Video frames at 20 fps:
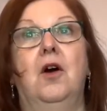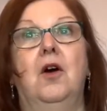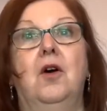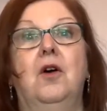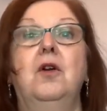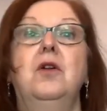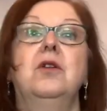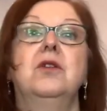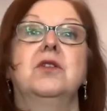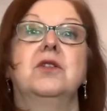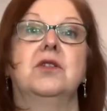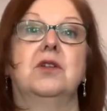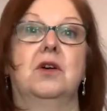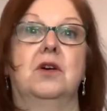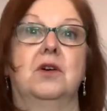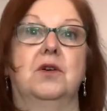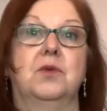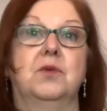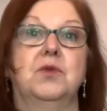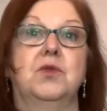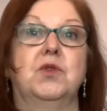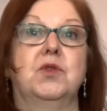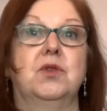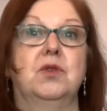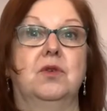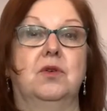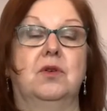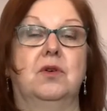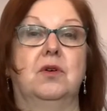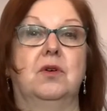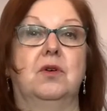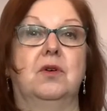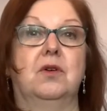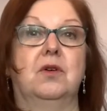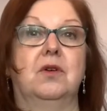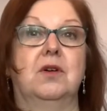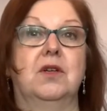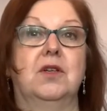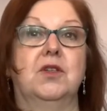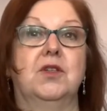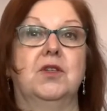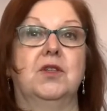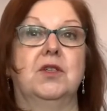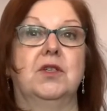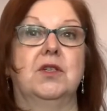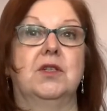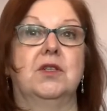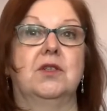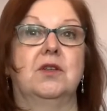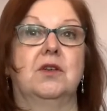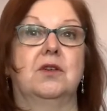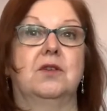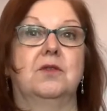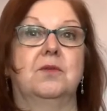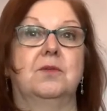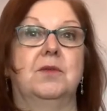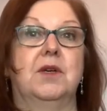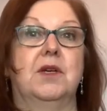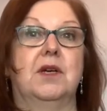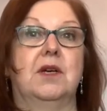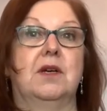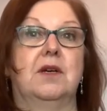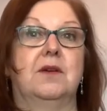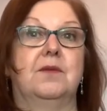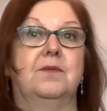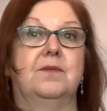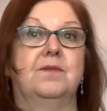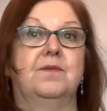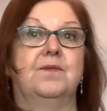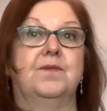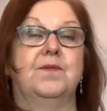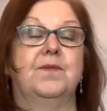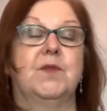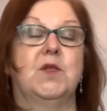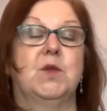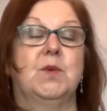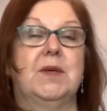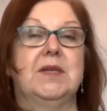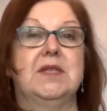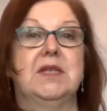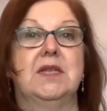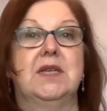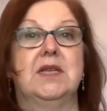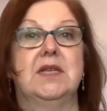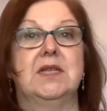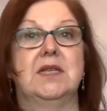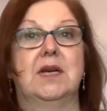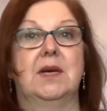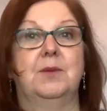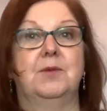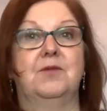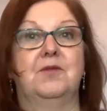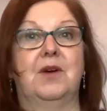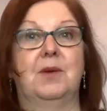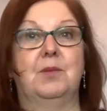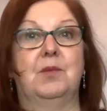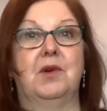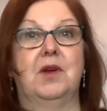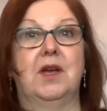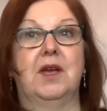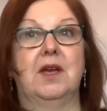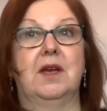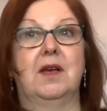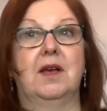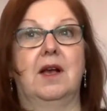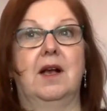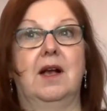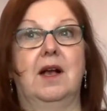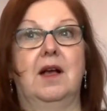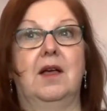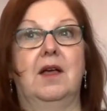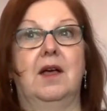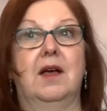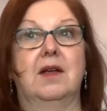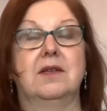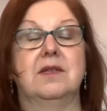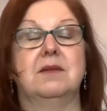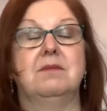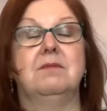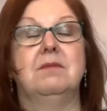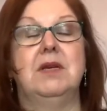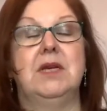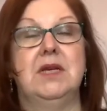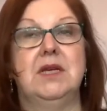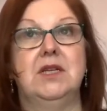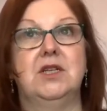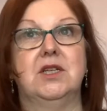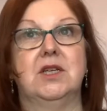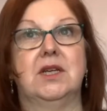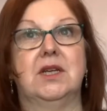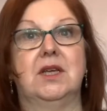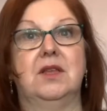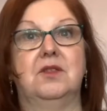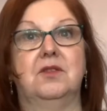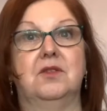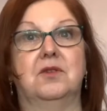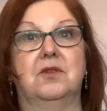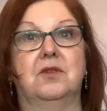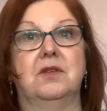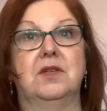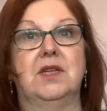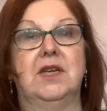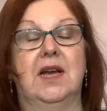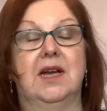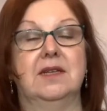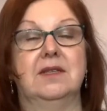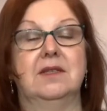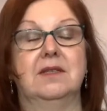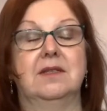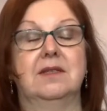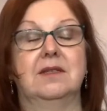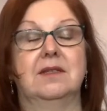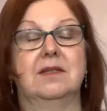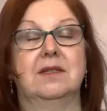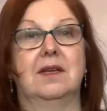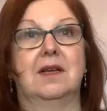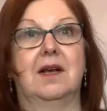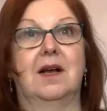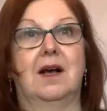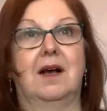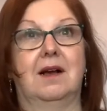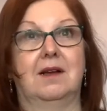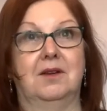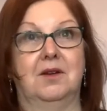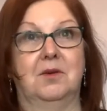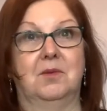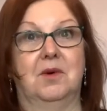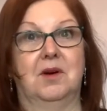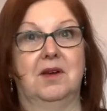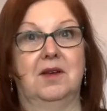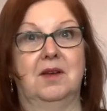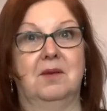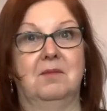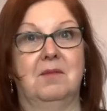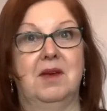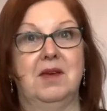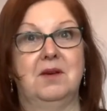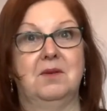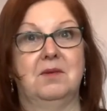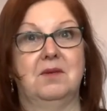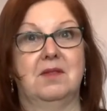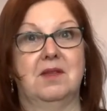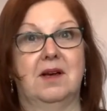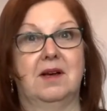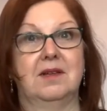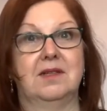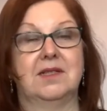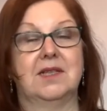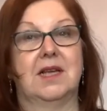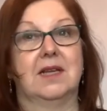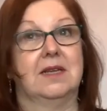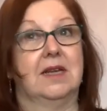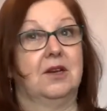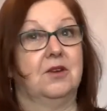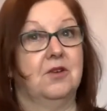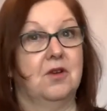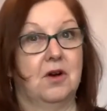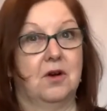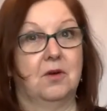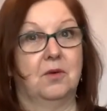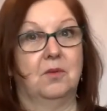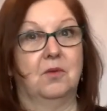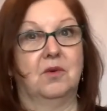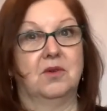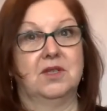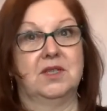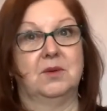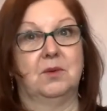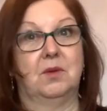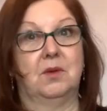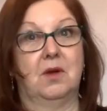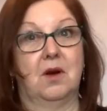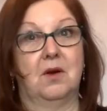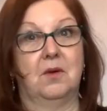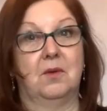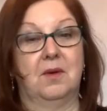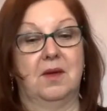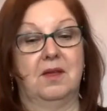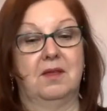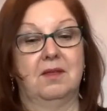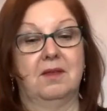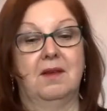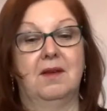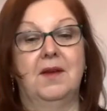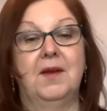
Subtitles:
also saw some sweater knit type fabric, and immediately thought, yes, I know what I can make with that, and I know what it will go with.